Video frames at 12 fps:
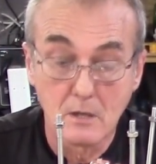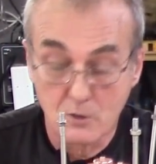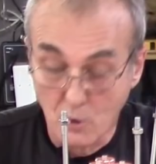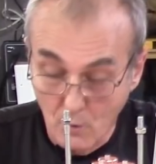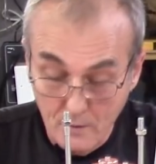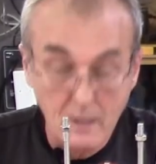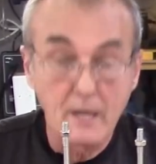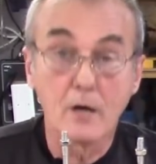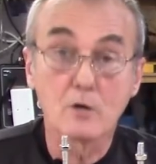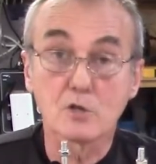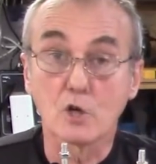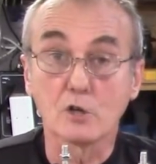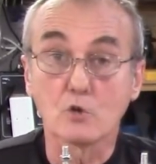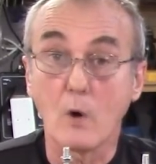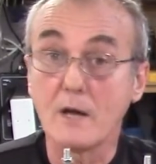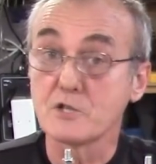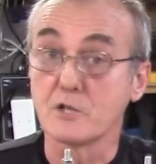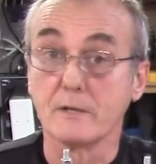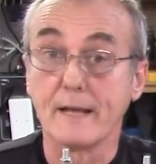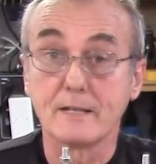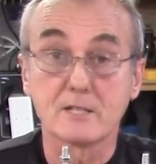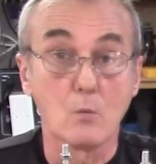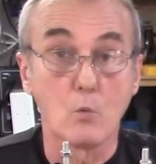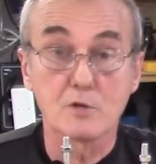So Here's a good question. If
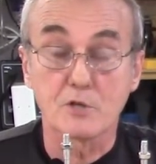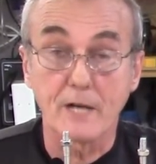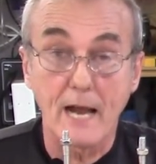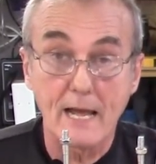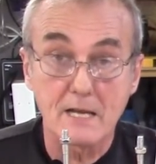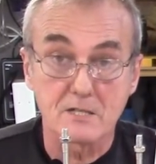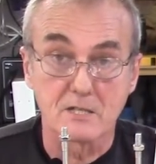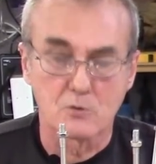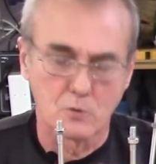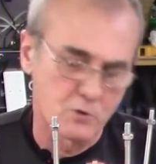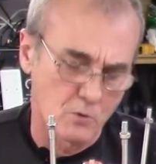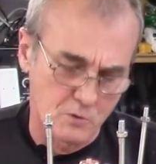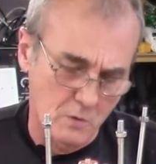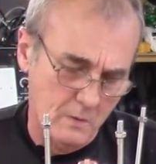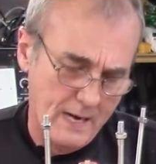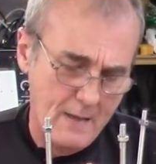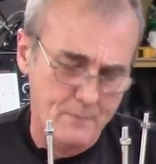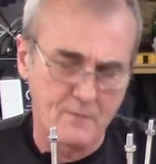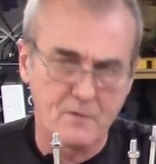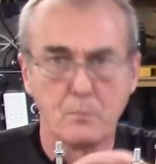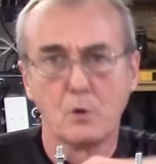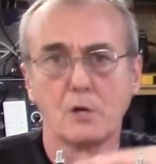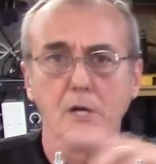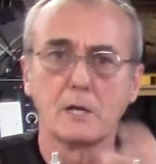someone's going to ask this, well, George, what would happen if you
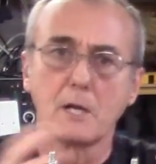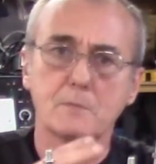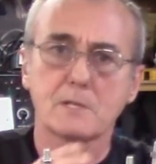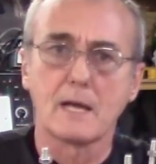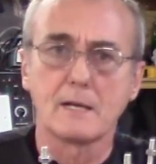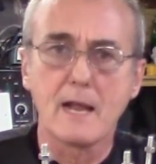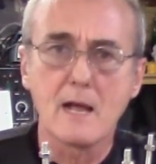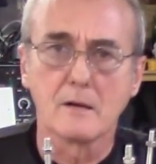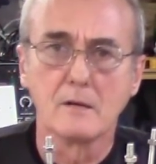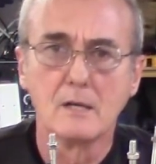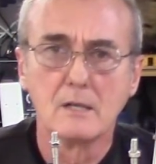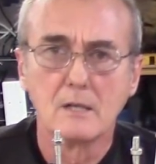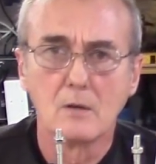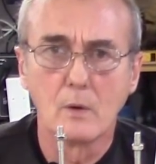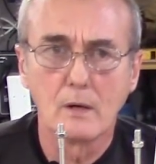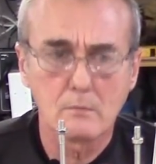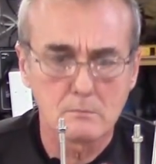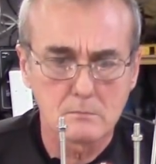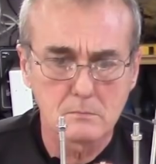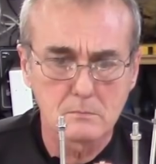put it in upside down? Well,